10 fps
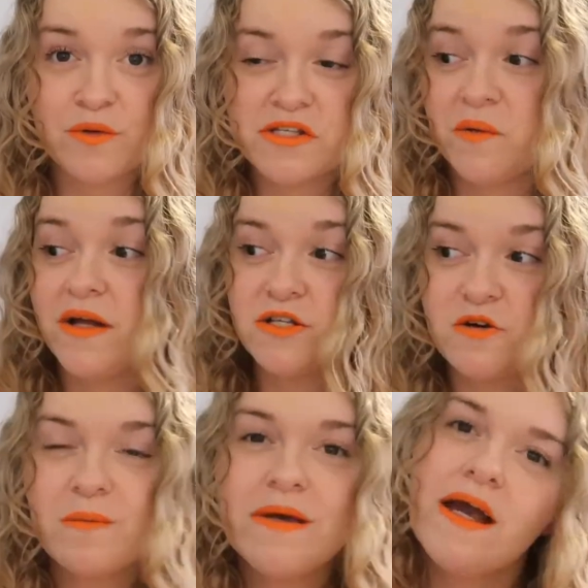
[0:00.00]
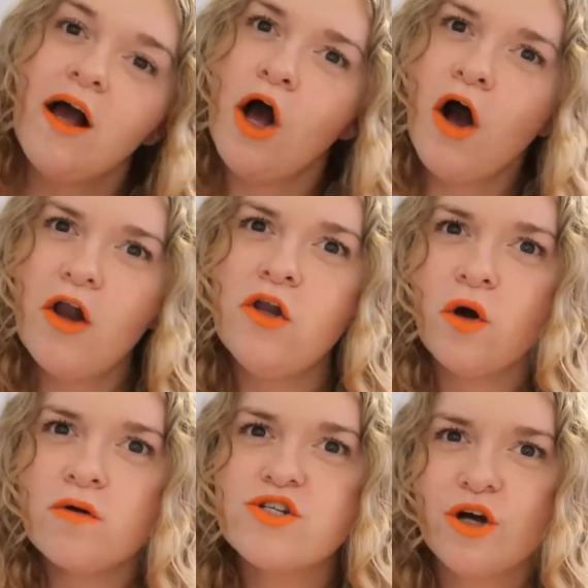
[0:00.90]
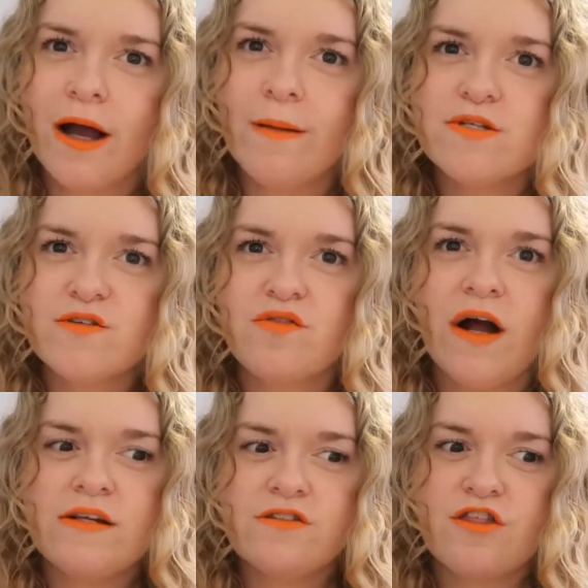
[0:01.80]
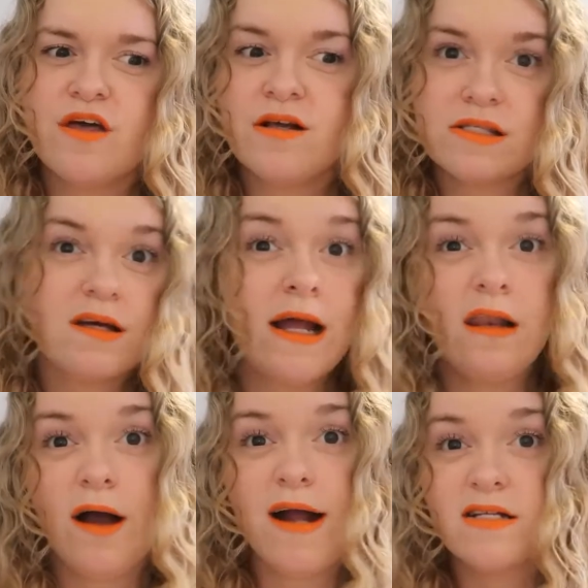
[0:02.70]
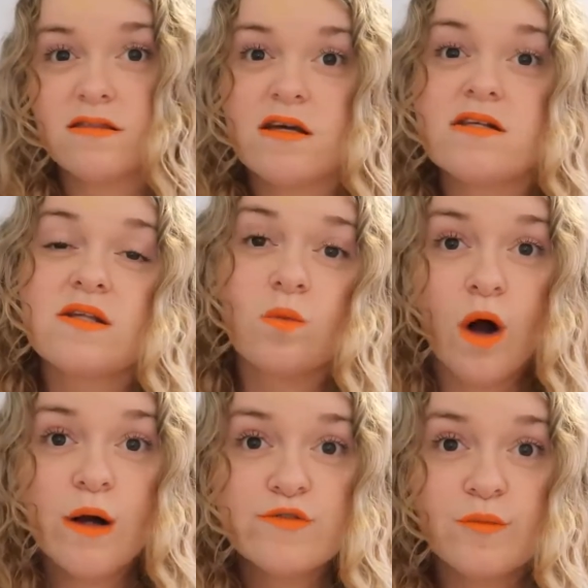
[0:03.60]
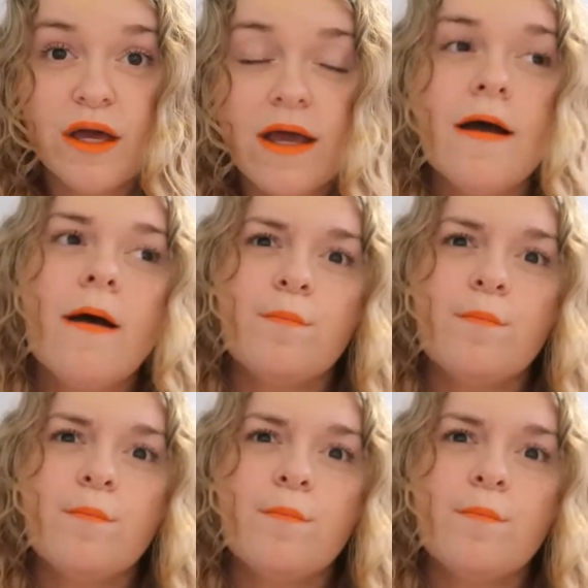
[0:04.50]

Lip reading: so it took me a long time to find the things that I liked and things that worked for me,